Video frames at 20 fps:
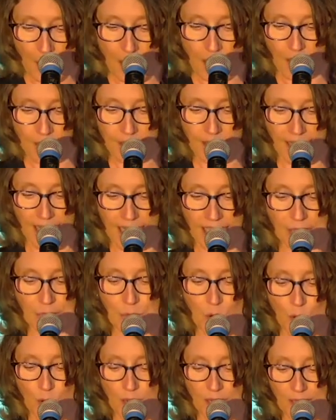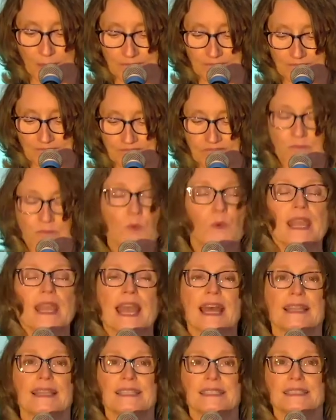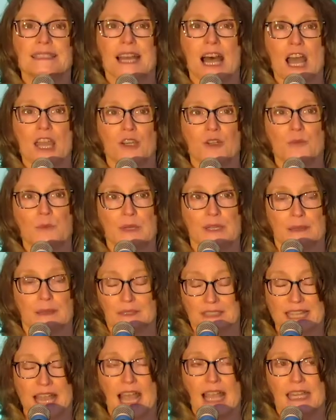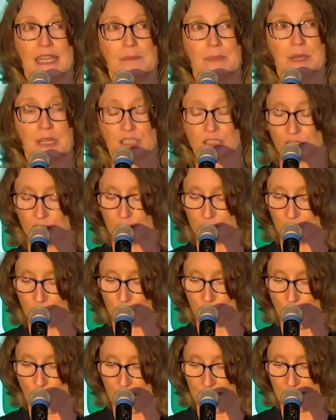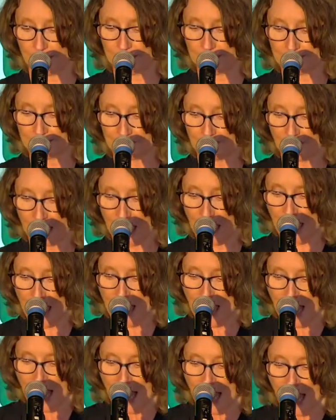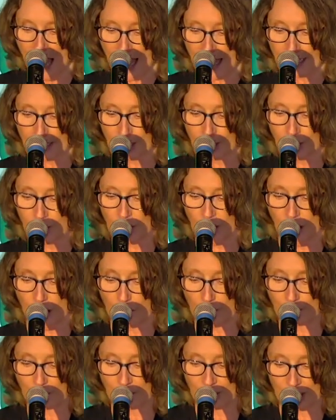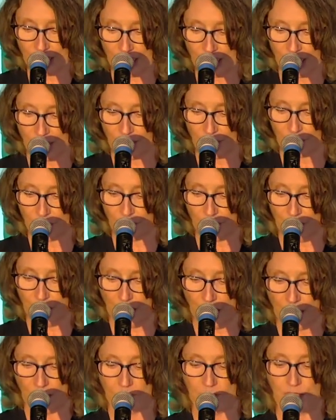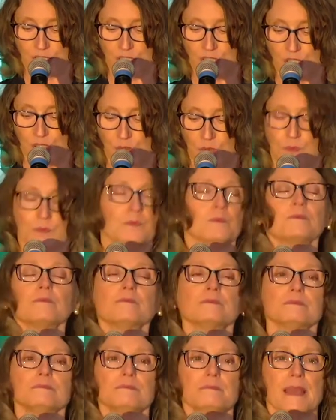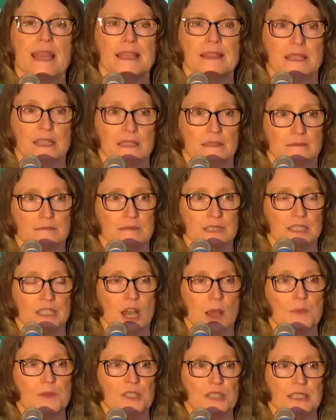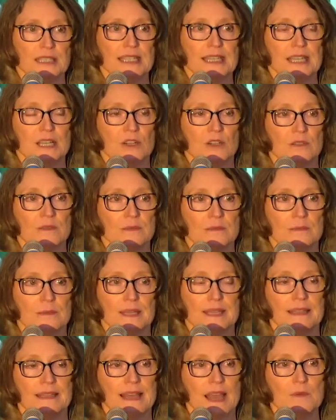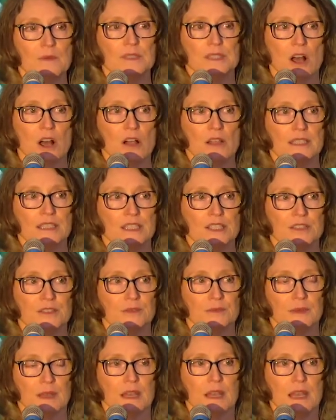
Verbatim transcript: The next morning, we had this tiny, bundle of joy. It took almost a year um, to make the adoption legal, but that was all in due